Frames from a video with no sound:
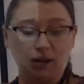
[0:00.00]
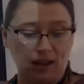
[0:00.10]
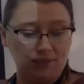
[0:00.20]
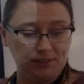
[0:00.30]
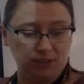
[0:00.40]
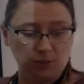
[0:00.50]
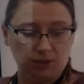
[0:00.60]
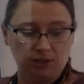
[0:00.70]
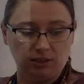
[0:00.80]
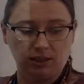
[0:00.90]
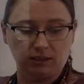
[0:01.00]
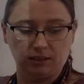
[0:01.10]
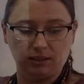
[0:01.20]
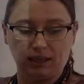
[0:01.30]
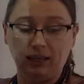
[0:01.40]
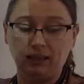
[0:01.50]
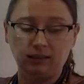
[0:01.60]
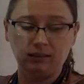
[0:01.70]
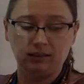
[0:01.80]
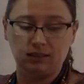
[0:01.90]
can have the situation here, it's a
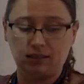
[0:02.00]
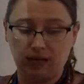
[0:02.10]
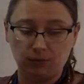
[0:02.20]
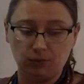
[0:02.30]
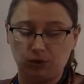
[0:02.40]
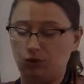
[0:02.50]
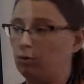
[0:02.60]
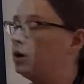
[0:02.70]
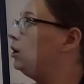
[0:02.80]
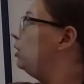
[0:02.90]
cannon, this type 2.